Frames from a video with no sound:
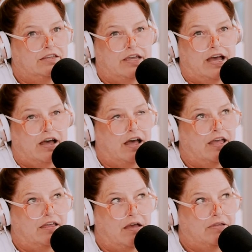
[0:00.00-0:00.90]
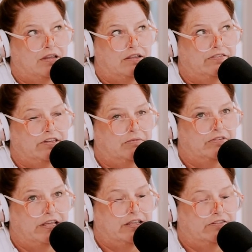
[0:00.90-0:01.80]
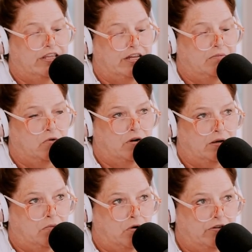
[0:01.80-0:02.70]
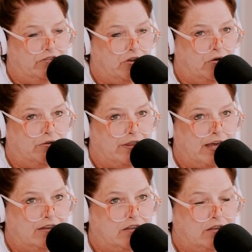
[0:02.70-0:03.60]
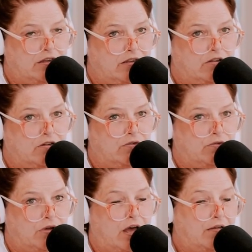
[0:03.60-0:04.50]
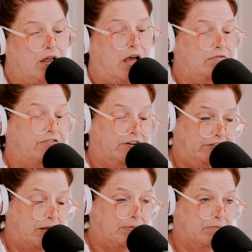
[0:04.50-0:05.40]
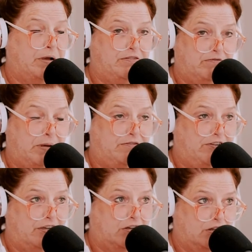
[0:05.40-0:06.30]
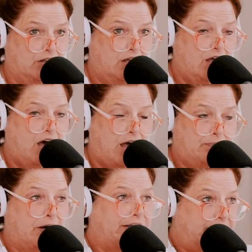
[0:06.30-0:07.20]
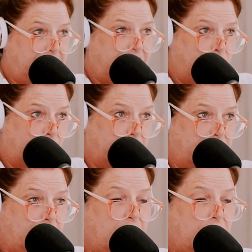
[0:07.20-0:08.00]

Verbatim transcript: Yeah, I mean, it seems like it's getting more and more so that you know, I, I, for example, my my vehicle, mm-hmm. I bought it at Ford.